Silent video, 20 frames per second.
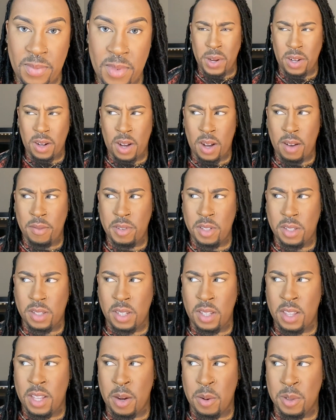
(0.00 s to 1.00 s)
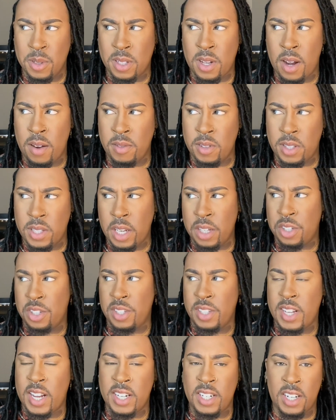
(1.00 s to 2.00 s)
Obviously, there was conversations
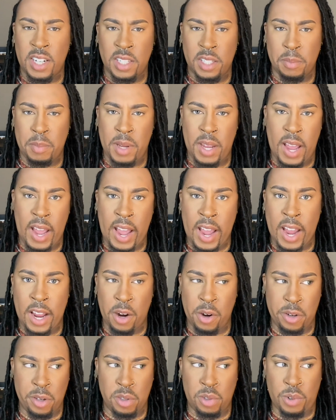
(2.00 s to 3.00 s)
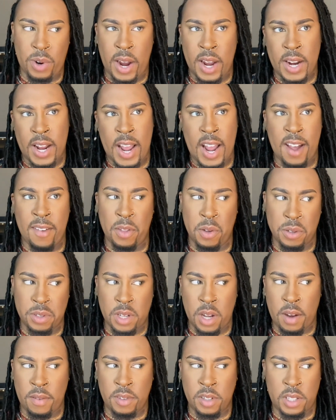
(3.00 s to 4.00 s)
that needed to be had, or you tried to have those
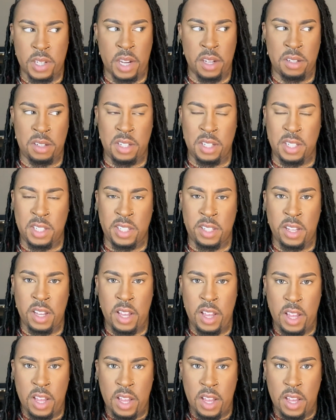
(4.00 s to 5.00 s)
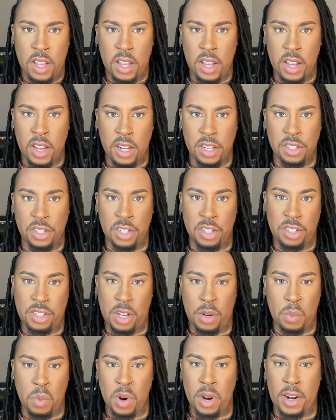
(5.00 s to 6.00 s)
conversations and it just
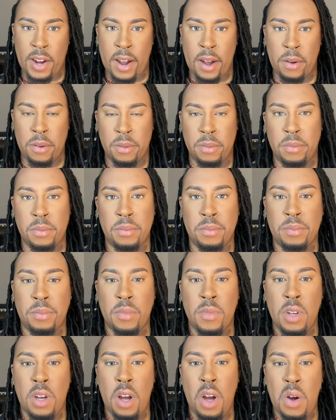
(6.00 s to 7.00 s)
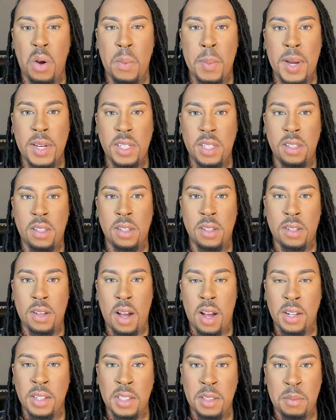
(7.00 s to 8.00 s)
didn't work out. Oh, my niece is
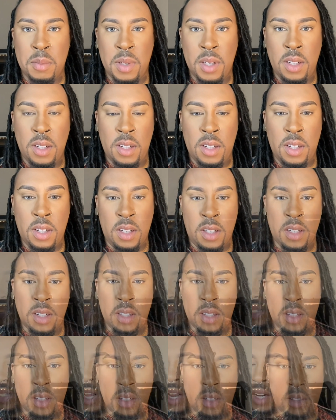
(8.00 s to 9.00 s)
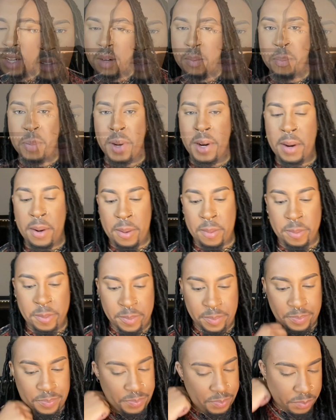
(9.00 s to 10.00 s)
calling me. I'm excited. But,
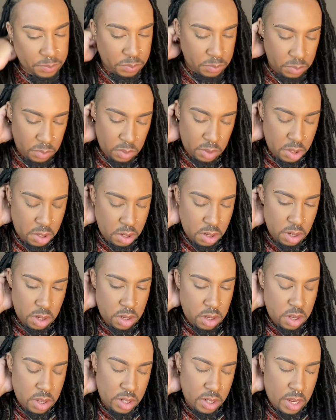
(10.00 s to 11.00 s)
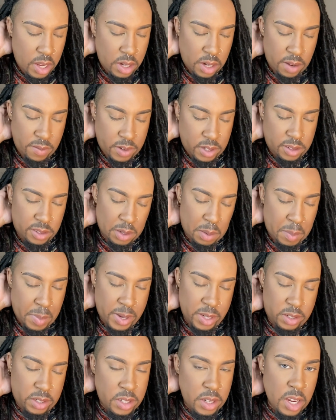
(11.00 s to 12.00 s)
I love her so
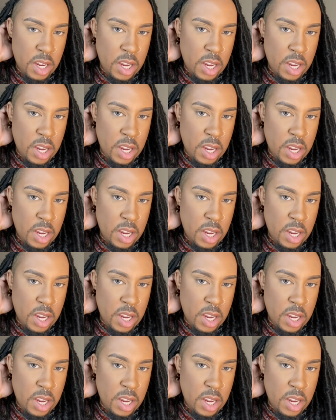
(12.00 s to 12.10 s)
much.